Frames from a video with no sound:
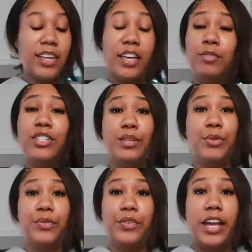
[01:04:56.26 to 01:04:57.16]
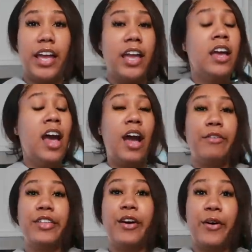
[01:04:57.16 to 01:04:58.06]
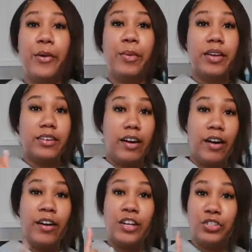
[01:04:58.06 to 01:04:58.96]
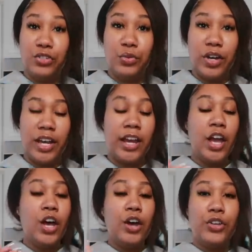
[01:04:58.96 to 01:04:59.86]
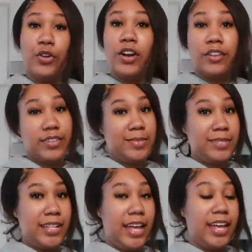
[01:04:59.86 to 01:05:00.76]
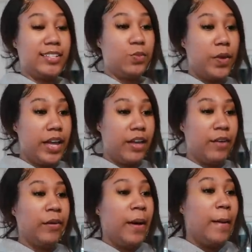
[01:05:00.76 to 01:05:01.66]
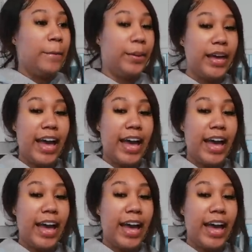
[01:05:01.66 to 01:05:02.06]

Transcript: it was just a beautiful day. I really hope y'all enjoyed your Christmas day as well. But